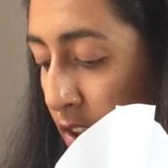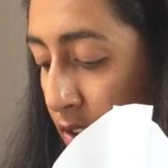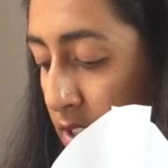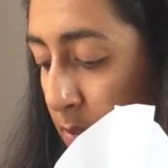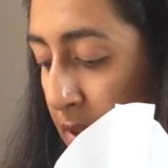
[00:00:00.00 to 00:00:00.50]

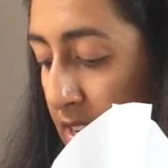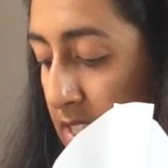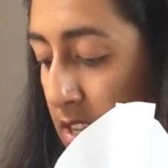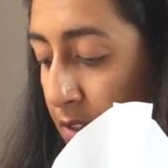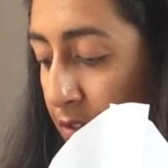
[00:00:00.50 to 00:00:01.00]
looks a bit
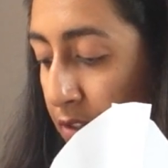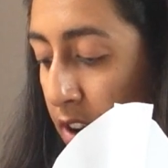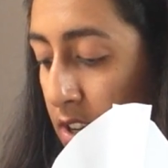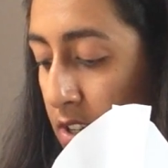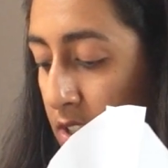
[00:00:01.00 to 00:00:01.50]

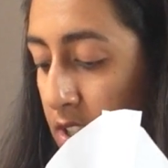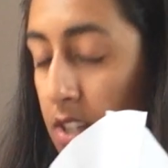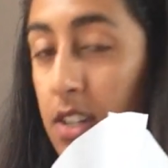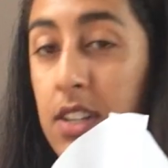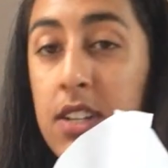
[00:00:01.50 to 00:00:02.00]
different
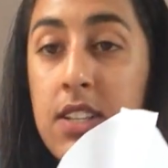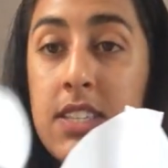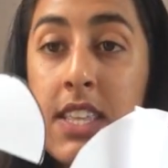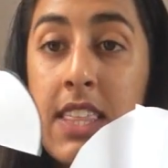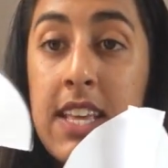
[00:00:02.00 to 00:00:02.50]

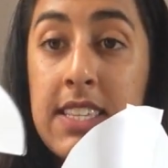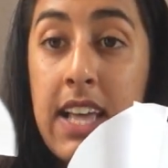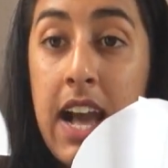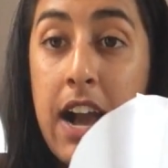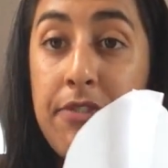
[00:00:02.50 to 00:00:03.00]
to this
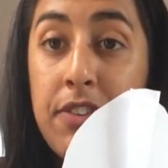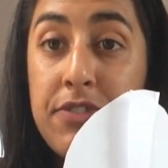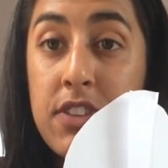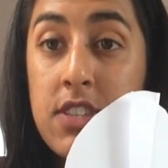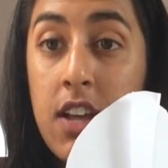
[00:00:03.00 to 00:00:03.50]
half of
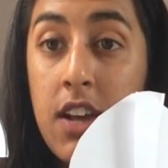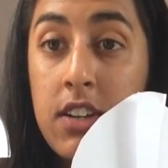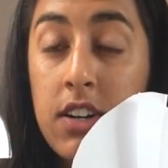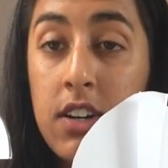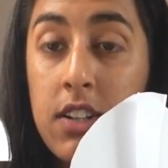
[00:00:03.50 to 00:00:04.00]
the
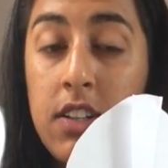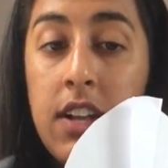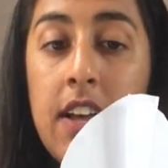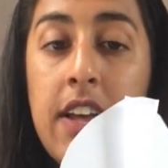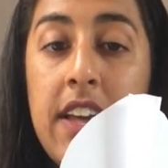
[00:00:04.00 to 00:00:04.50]
circle,
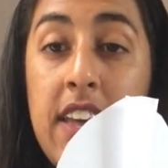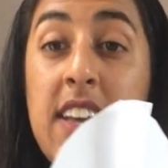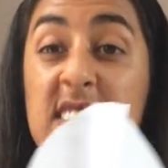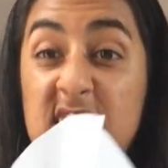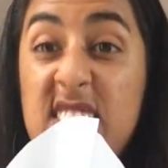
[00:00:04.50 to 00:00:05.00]

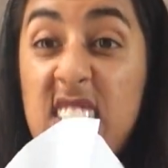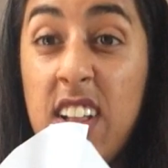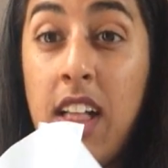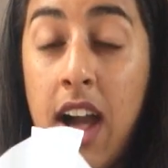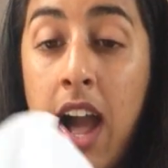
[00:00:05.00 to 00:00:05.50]
it's
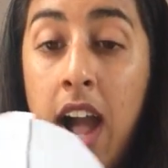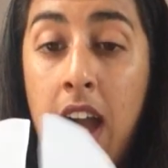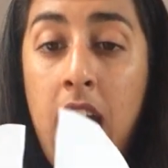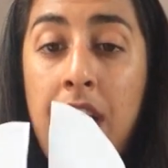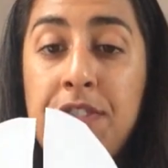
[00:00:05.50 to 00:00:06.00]
still
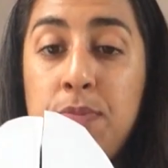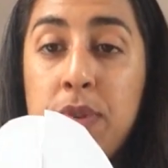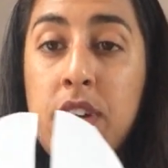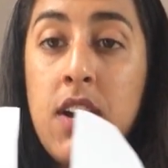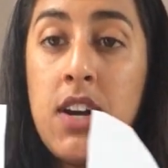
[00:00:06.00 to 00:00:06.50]
halved
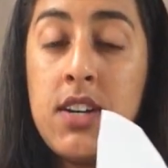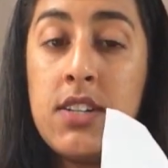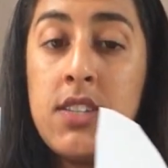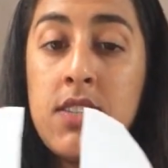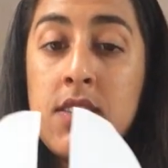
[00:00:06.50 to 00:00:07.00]

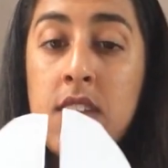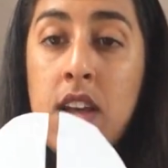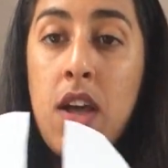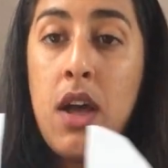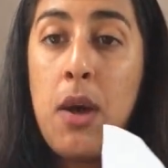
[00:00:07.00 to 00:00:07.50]
because
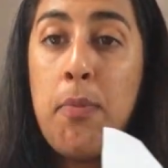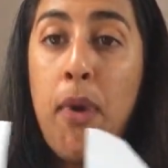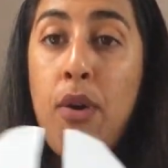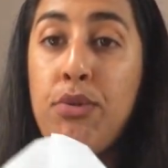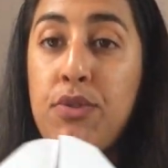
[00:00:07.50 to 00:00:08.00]

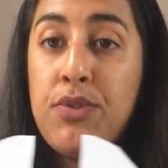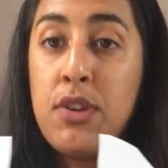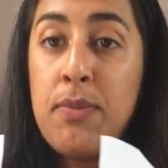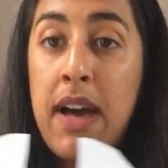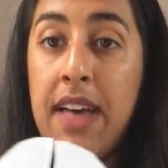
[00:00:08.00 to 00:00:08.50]
both of
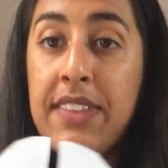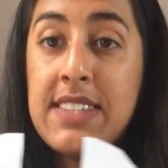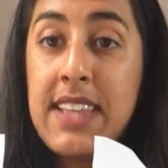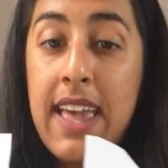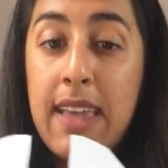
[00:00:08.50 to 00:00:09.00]
them are the
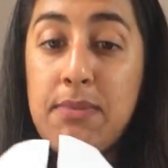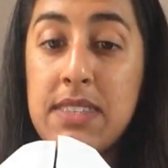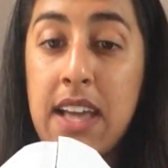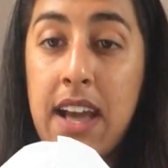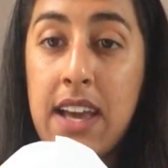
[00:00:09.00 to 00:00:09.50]
same
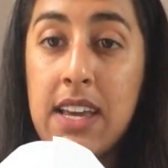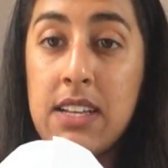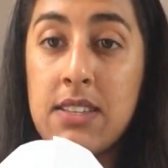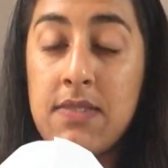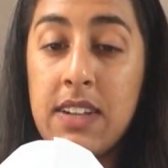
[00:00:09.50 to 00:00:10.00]

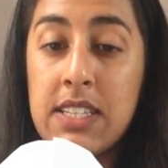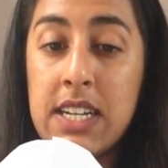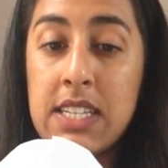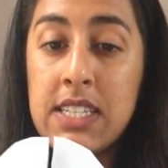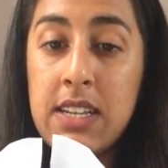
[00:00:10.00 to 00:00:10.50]
size.
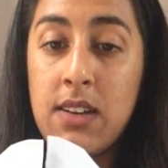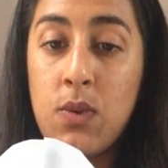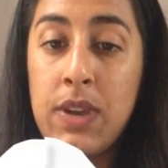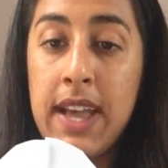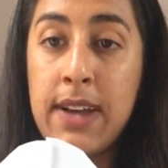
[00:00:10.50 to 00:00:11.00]
Fantastic.
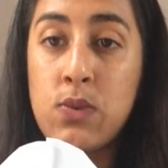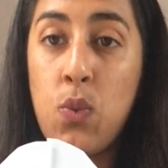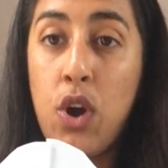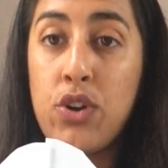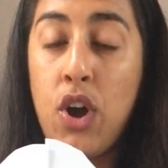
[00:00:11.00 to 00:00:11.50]
We had
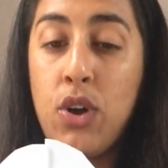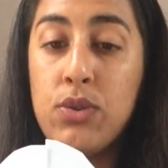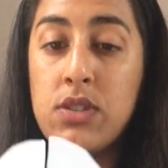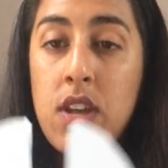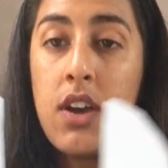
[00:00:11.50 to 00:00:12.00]
one whole
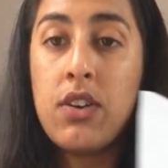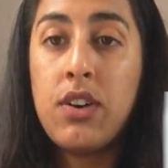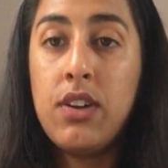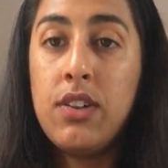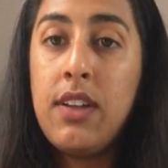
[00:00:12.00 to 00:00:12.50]

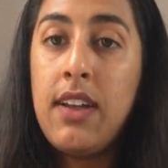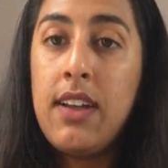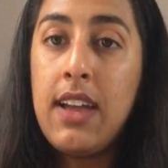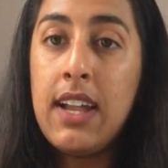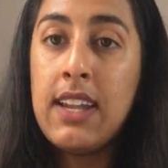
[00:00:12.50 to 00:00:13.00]
circle
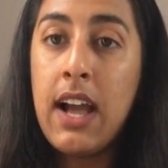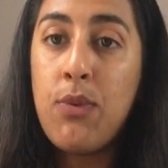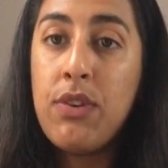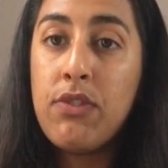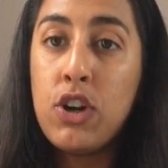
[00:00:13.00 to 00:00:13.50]
and now
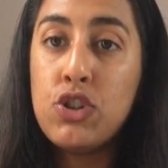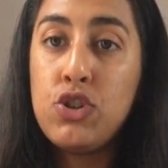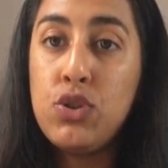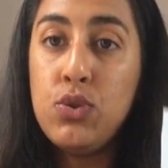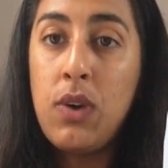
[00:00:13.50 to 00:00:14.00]
we've got
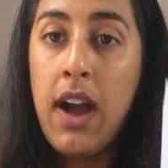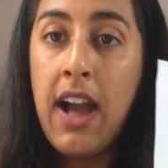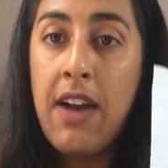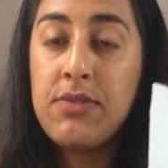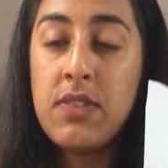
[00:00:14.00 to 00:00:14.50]
2
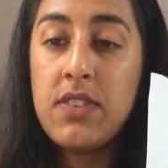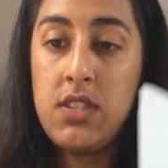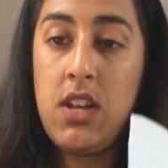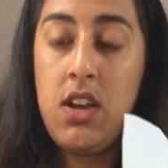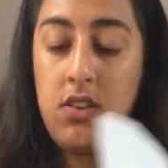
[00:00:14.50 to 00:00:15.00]
halves of a
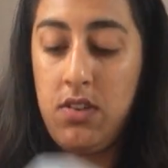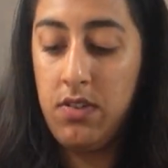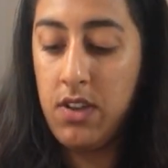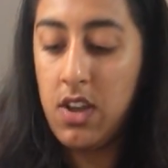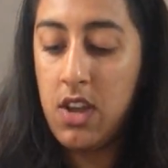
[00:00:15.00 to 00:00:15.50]

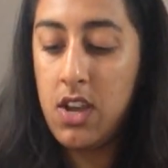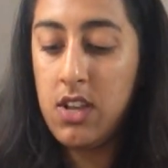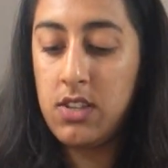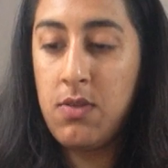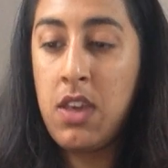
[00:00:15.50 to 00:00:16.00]
circle.
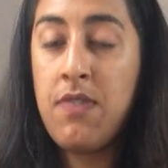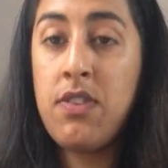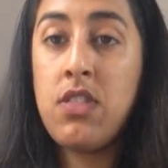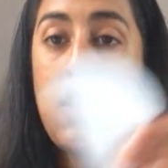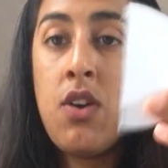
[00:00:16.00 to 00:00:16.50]
So
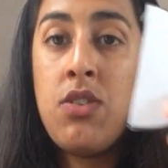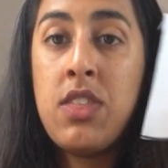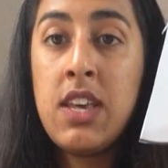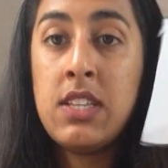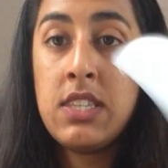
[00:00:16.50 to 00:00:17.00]
even though
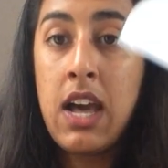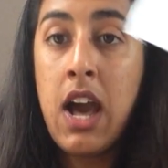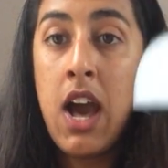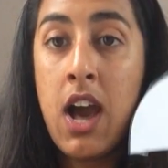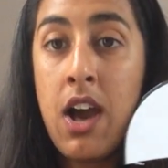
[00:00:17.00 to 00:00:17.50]
this
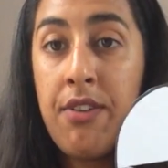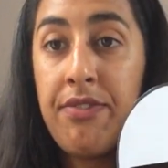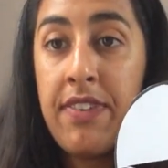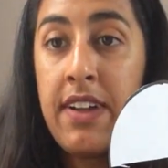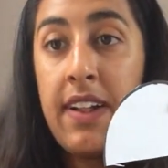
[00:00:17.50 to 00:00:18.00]

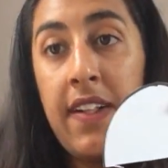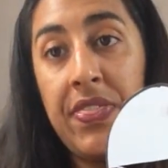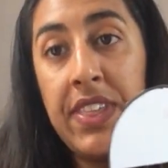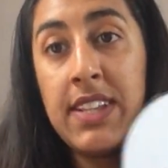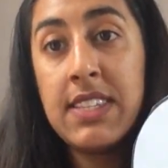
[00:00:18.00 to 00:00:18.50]
half
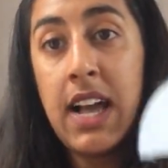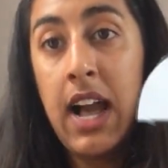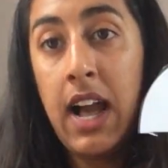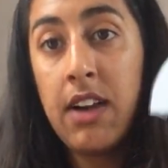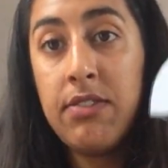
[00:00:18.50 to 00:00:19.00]
and this
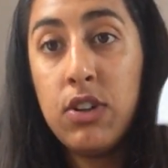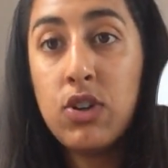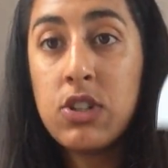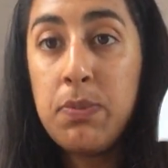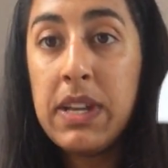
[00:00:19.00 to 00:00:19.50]
half
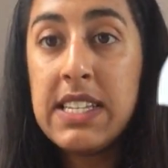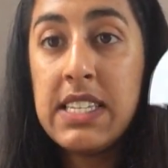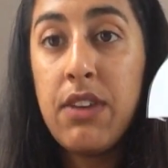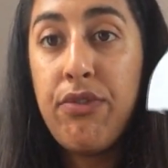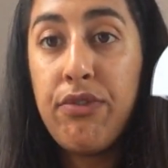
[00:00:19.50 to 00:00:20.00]
looked a bit
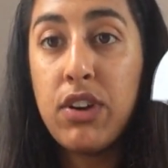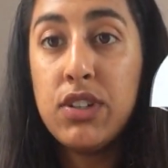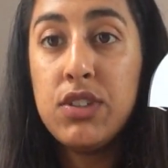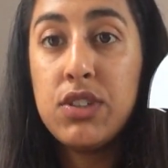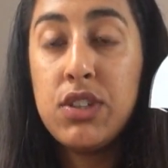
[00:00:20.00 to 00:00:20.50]

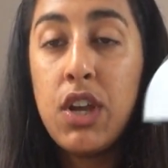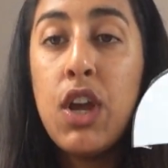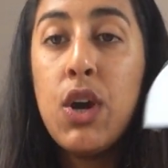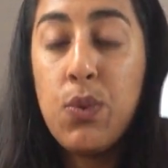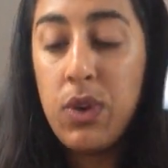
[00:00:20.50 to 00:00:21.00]
different,
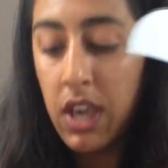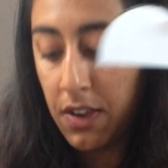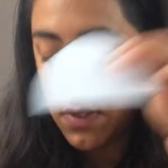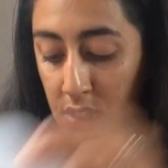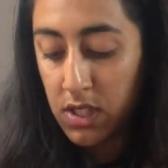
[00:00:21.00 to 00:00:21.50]
we
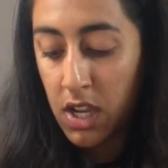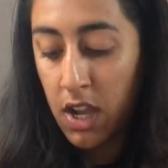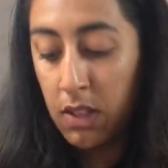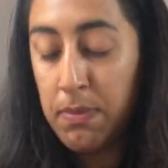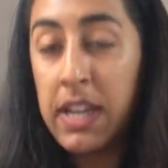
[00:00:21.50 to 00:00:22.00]
have
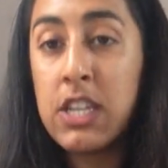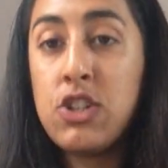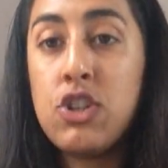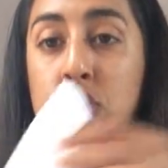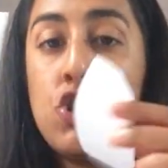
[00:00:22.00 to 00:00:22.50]
still
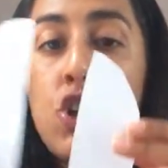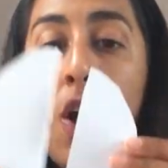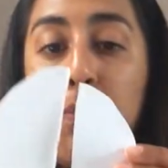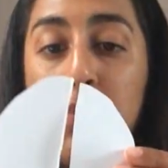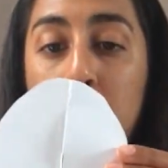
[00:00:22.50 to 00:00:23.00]
managed to
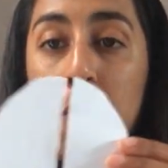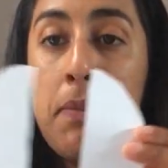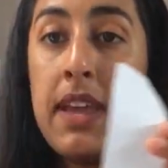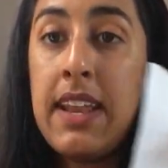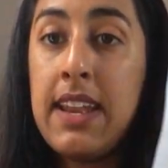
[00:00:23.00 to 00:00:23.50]
chop
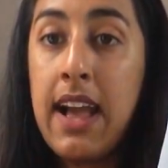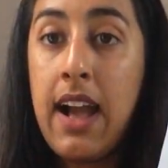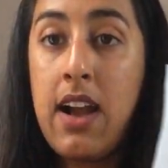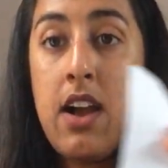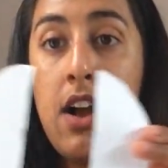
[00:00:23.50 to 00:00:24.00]
them in
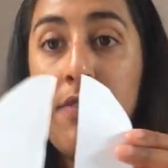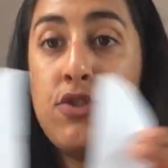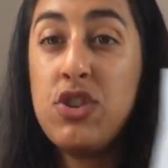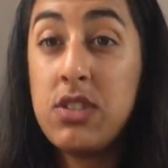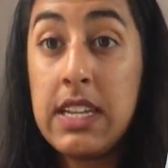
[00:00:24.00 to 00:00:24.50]
half,
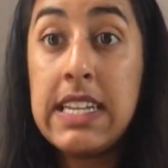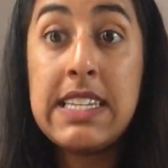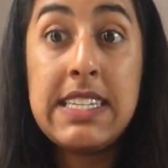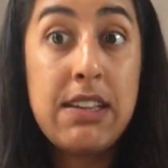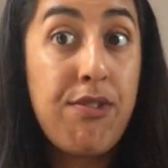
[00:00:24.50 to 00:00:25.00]
just in a
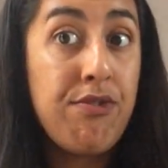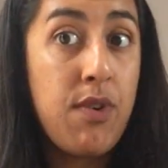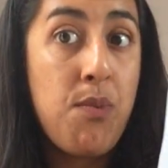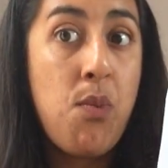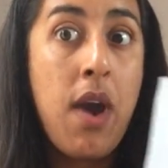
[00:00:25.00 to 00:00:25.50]

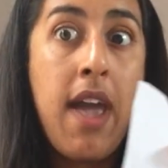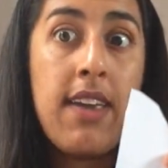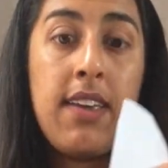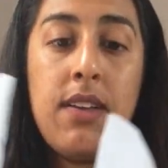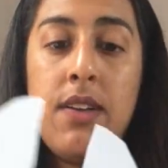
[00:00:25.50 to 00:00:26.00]
different way.